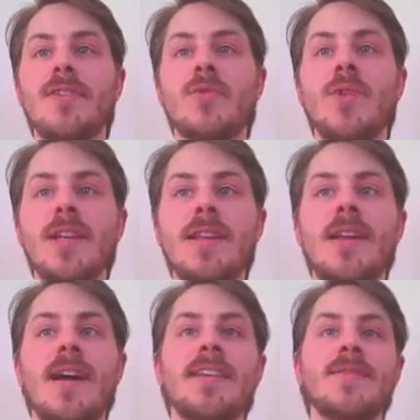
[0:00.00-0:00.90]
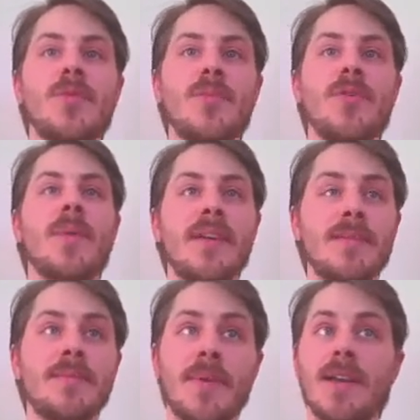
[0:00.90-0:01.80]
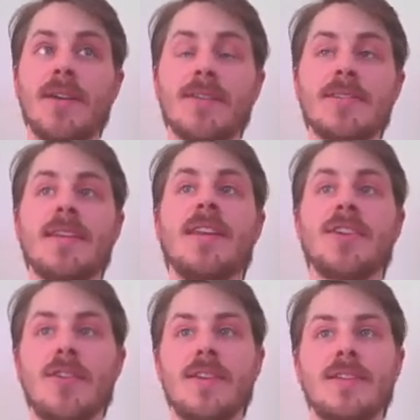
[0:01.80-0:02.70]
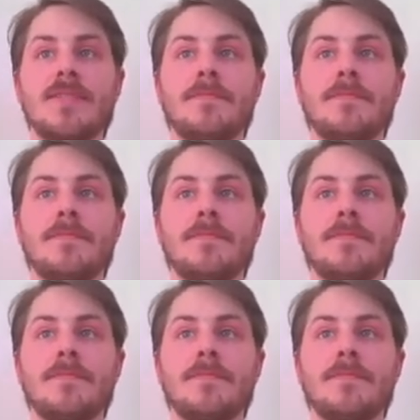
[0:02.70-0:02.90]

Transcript: quickly, as proposed by Karsten and colleagues.